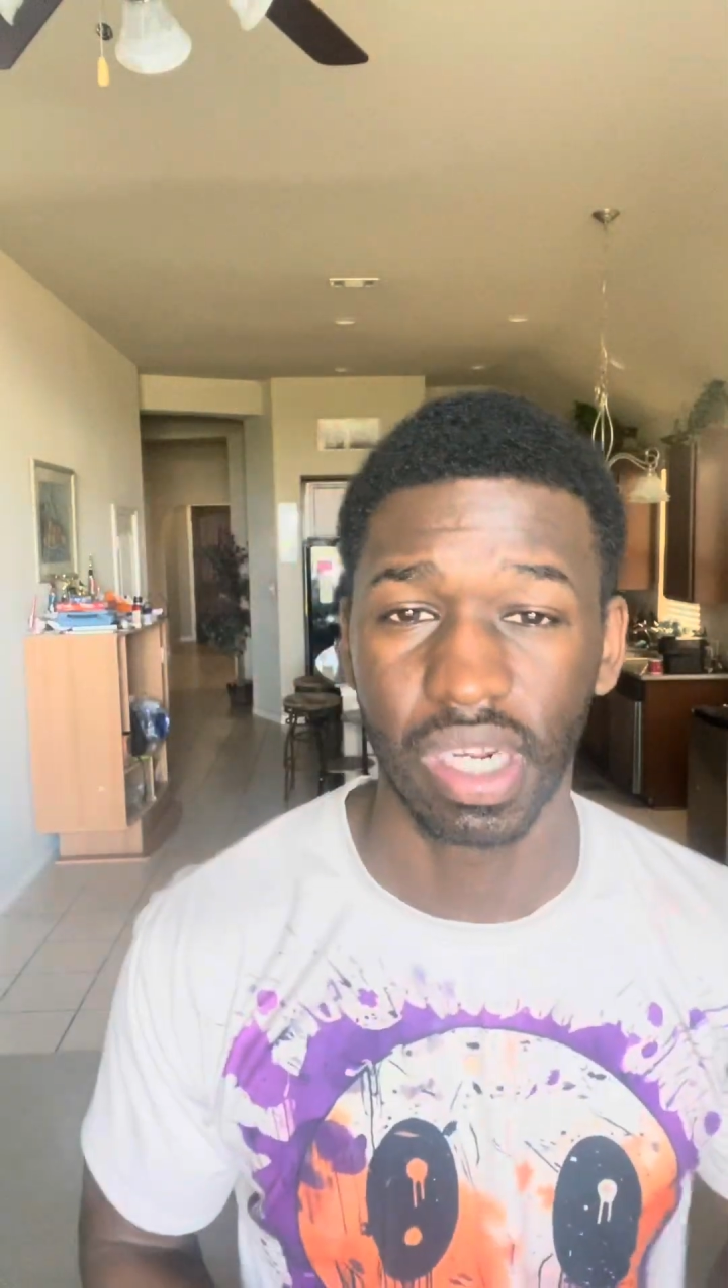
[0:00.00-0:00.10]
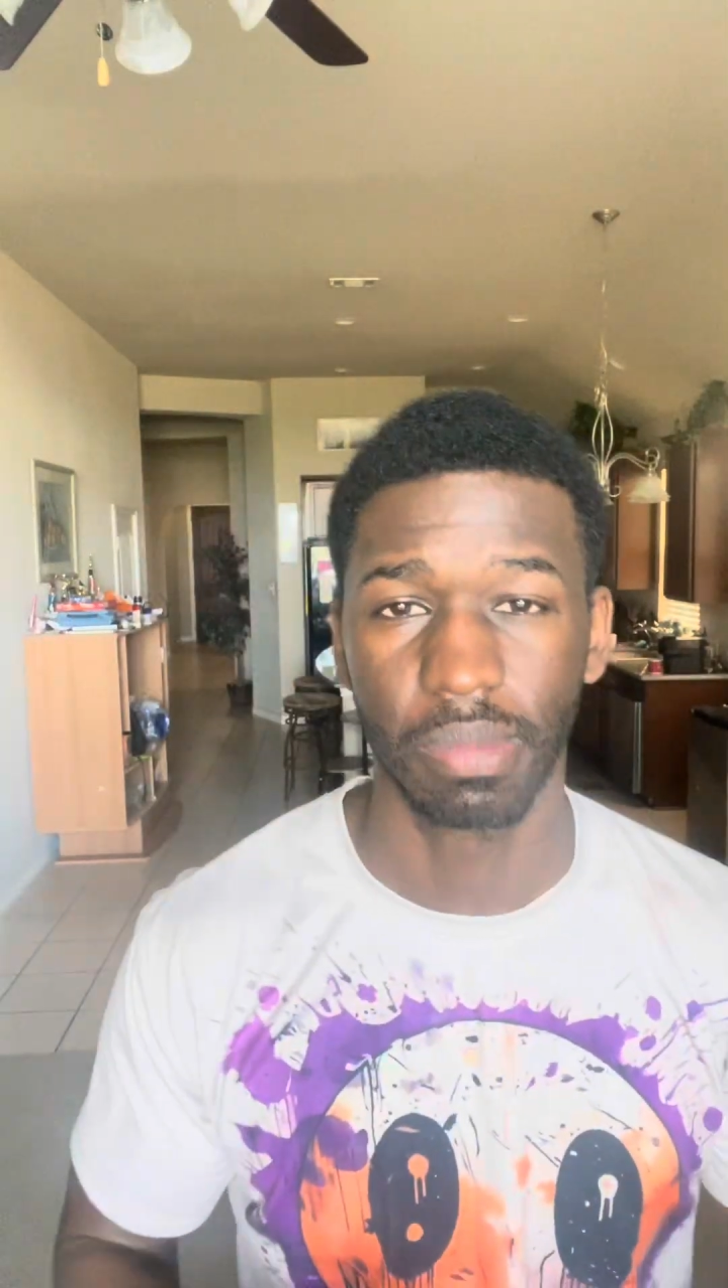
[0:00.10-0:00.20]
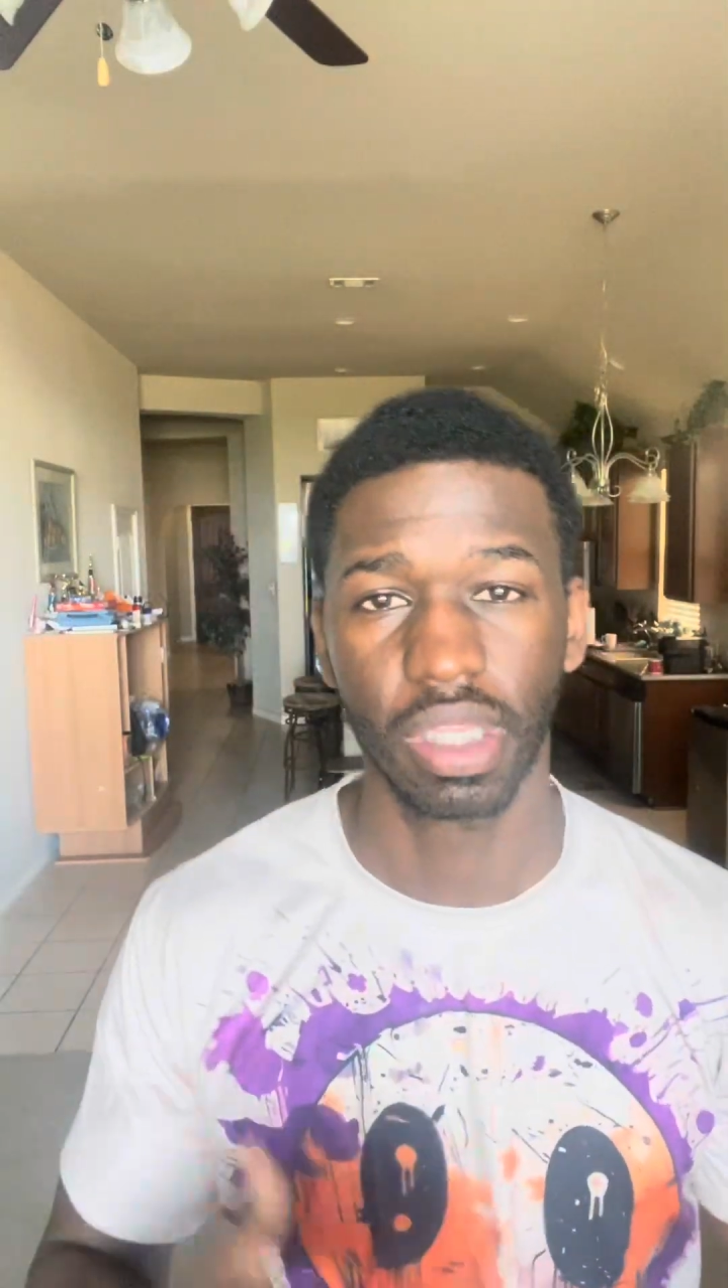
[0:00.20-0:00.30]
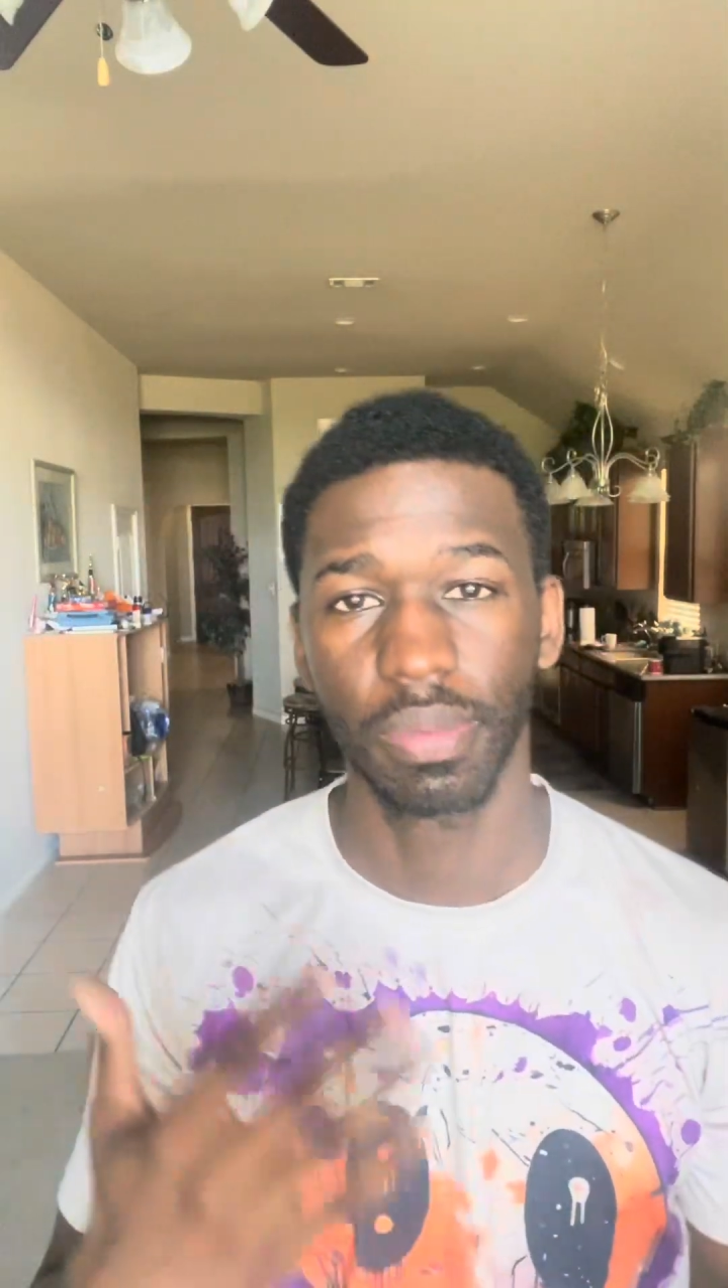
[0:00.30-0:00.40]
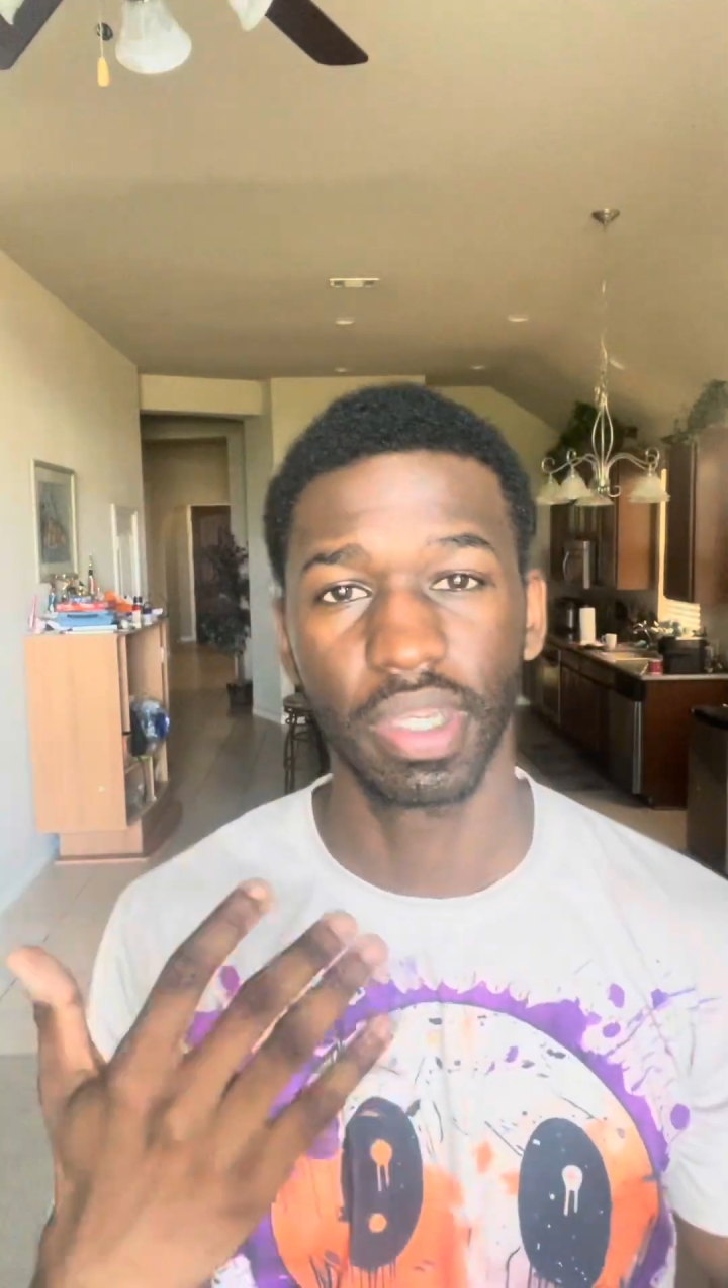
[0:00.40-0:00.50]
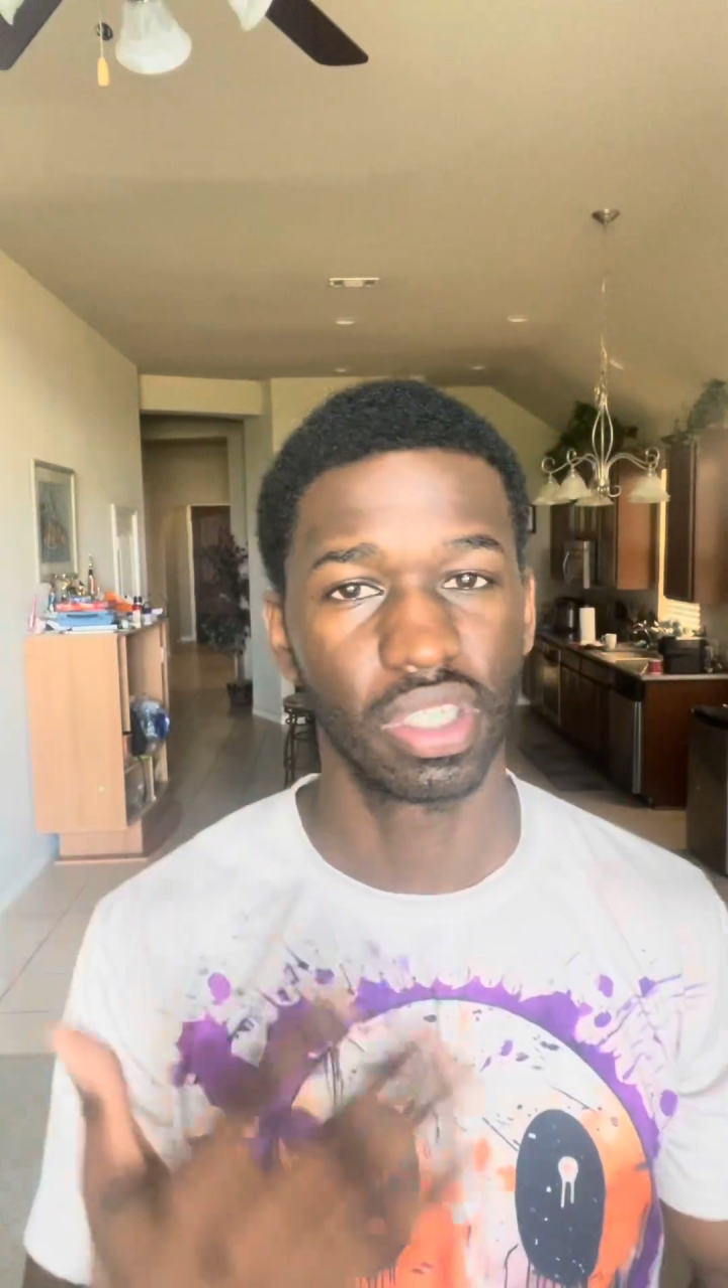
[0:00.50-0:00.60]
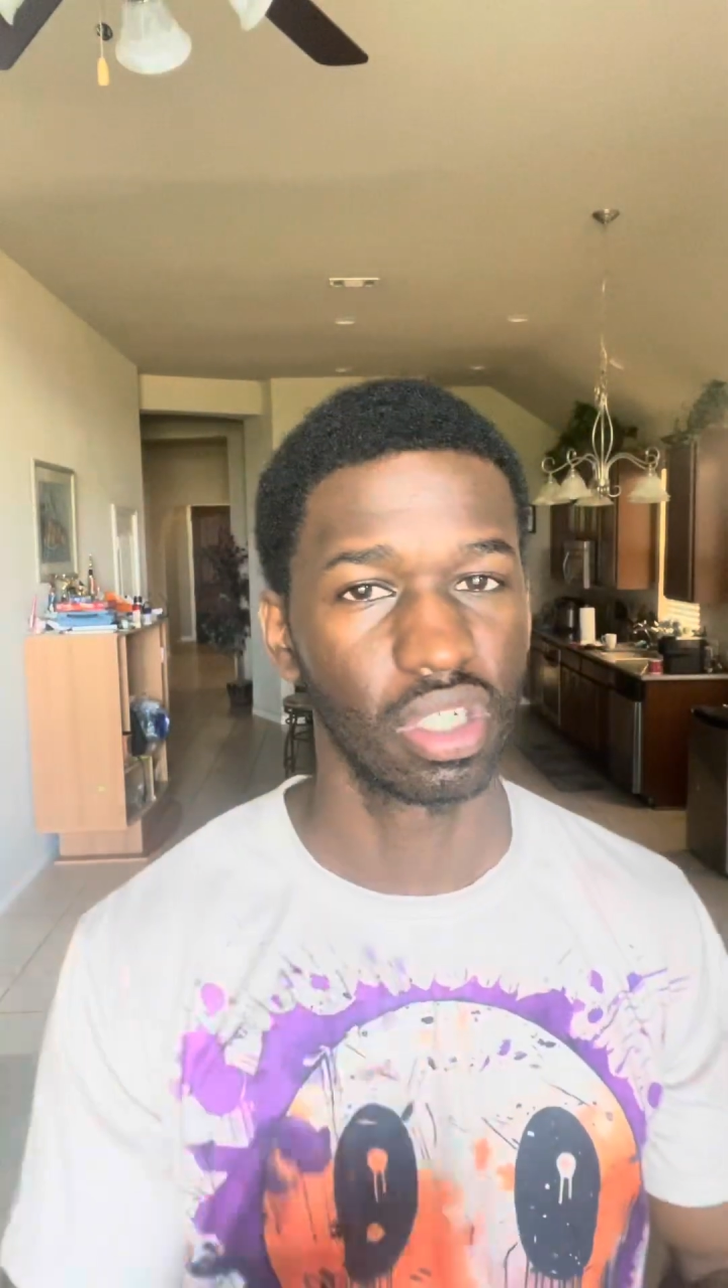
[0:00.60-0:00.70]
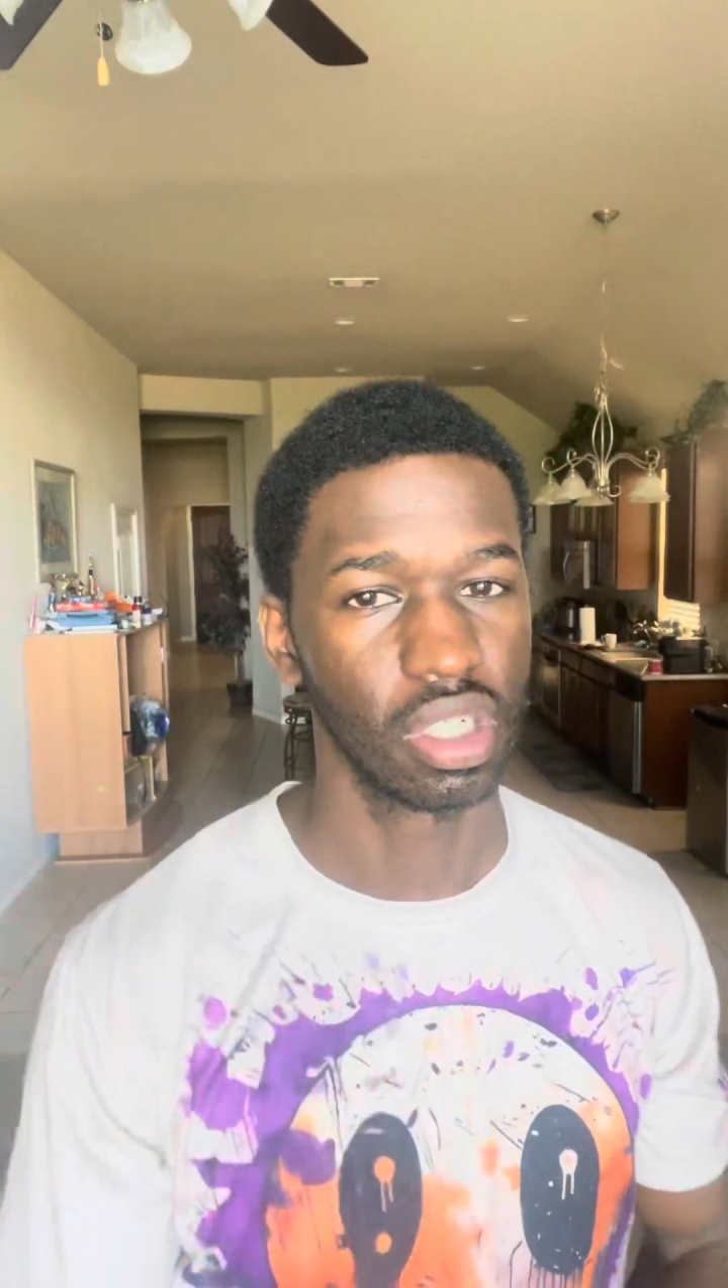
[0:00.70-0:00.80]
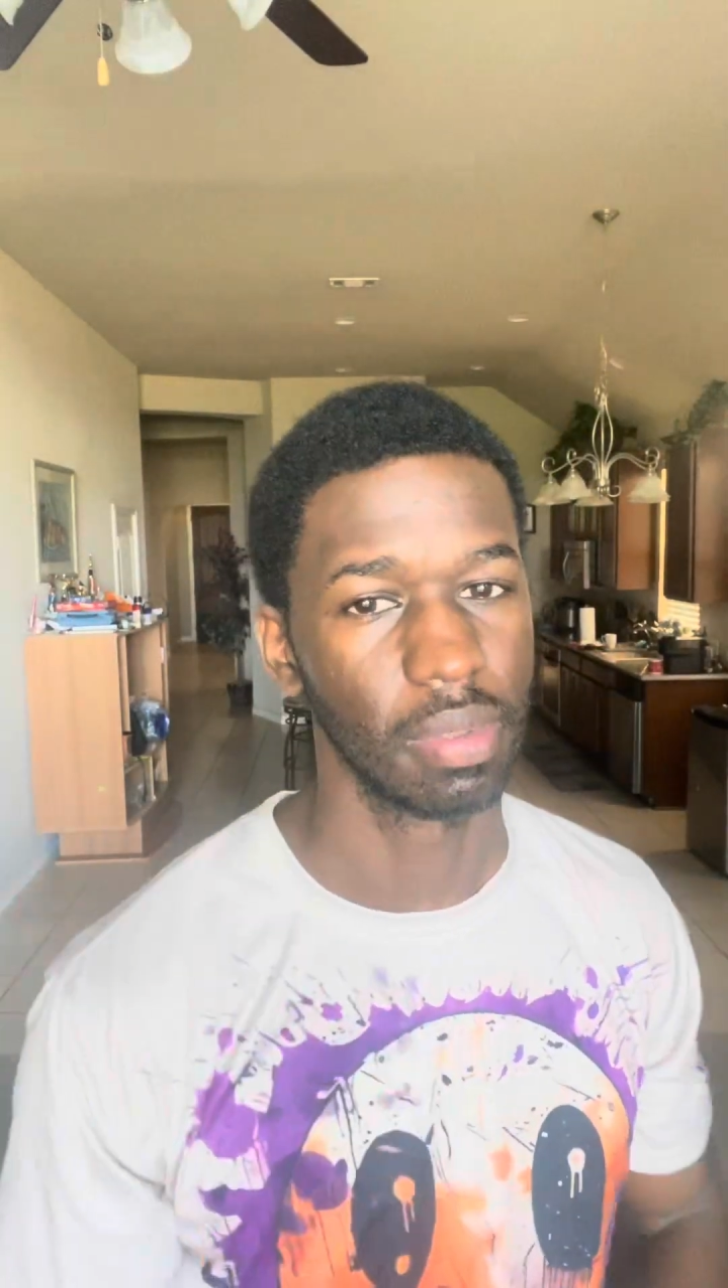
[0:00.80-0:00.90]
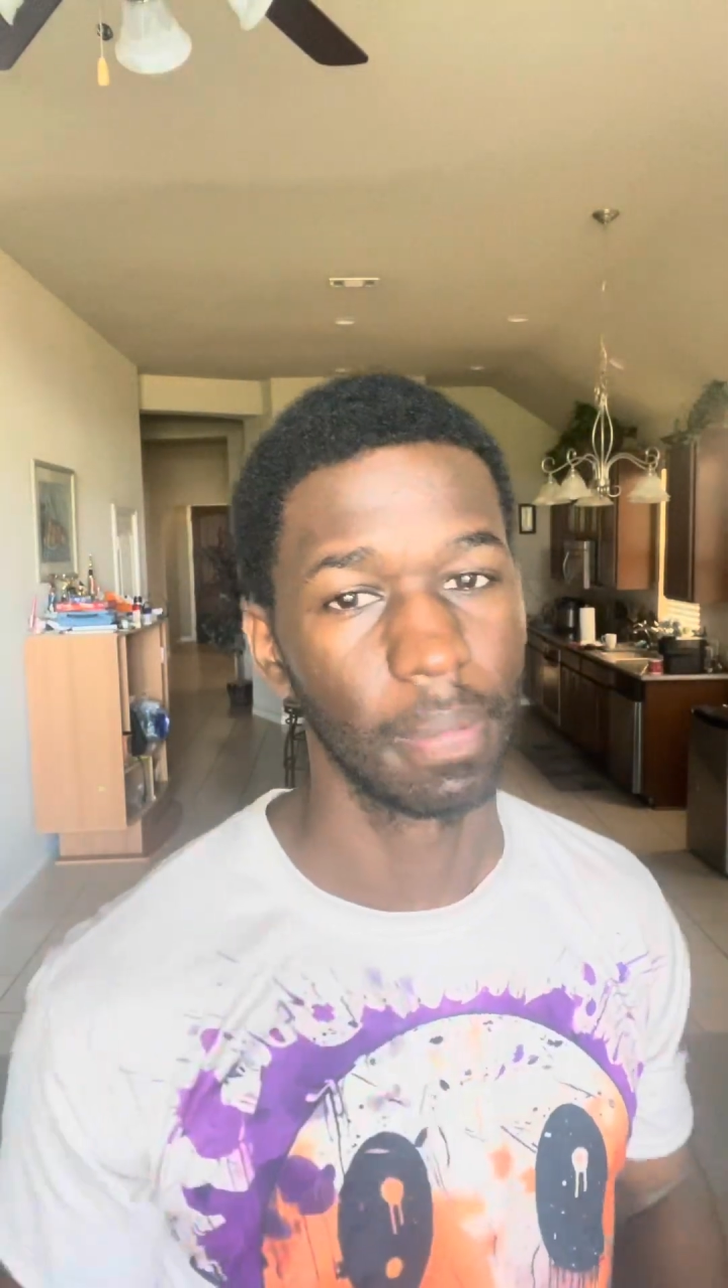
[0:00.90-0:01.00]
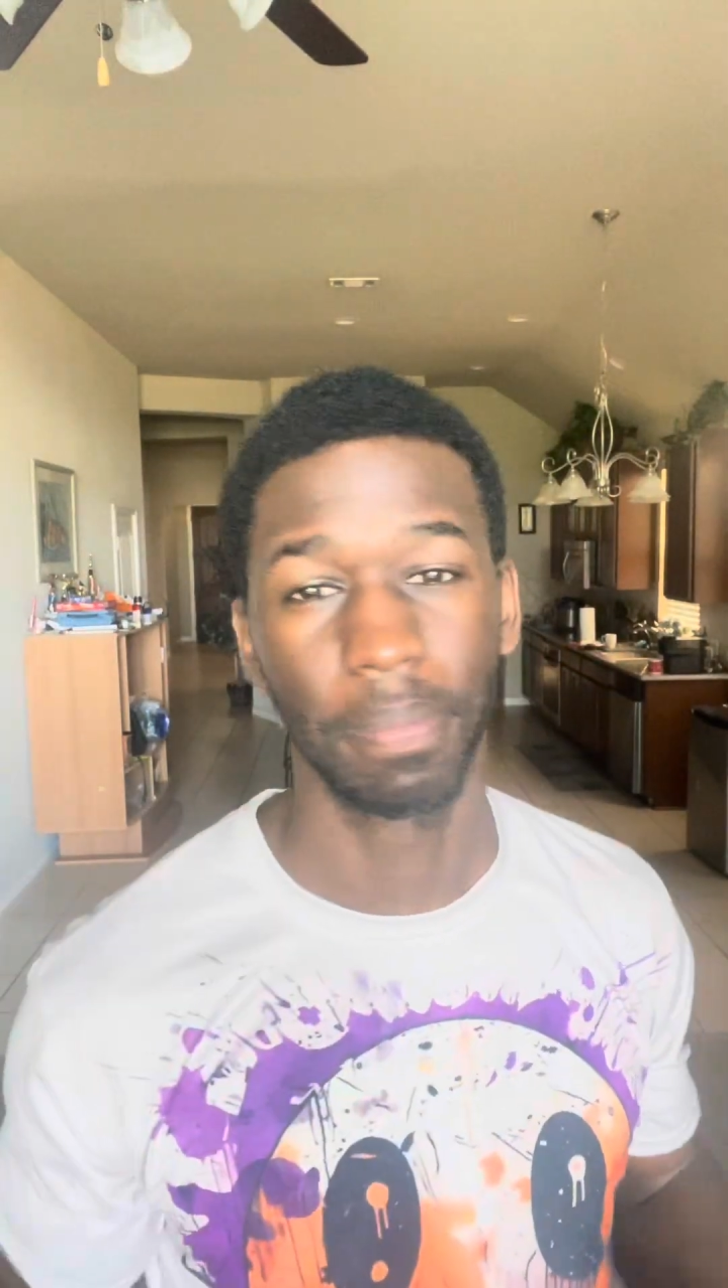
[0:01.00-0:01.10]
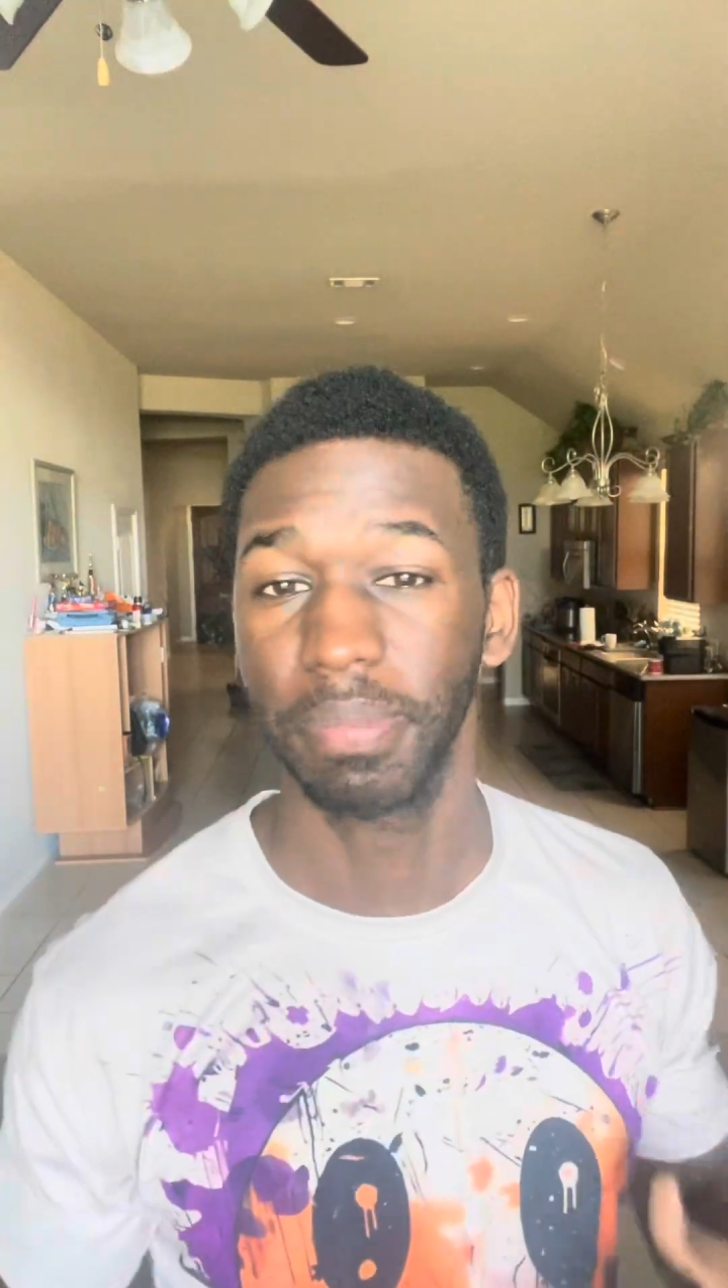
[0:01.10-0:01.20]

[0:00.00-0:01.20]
I'm a little bit concerned about